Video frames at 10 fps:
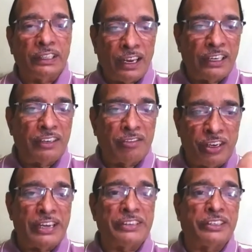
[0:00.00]
they are
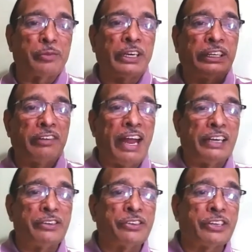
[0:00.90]
influenced by the
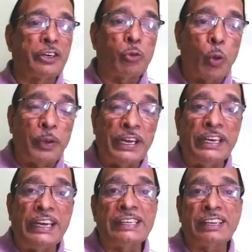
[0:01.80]
values and
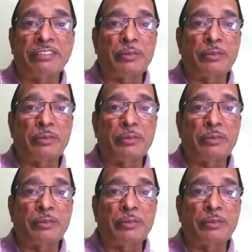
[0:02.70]
opinions of the